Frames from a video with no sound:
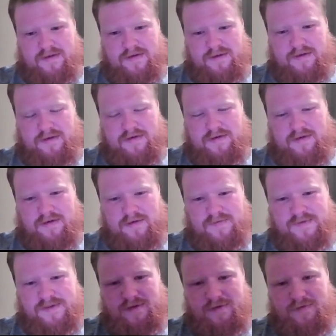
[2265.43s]

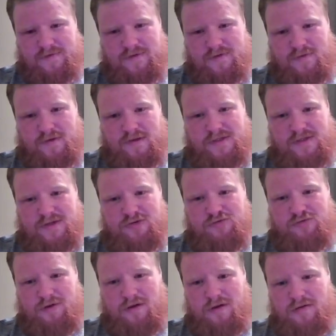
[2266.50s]
So 2 wins and a
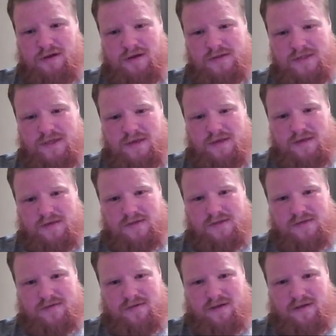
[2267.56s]
draw, I'll take it.
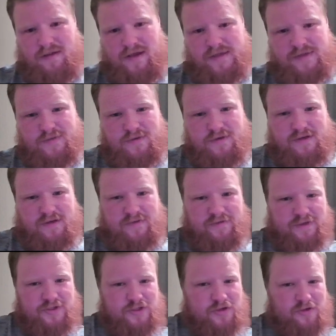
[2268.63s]
That last one
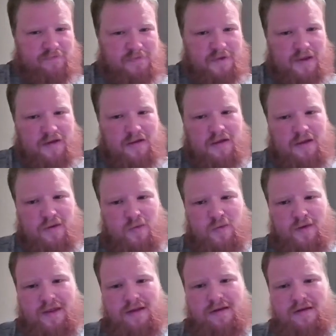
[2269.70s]
definitely should have been a
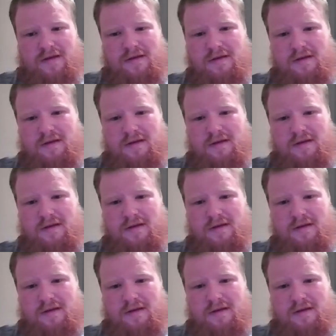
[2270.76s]
win.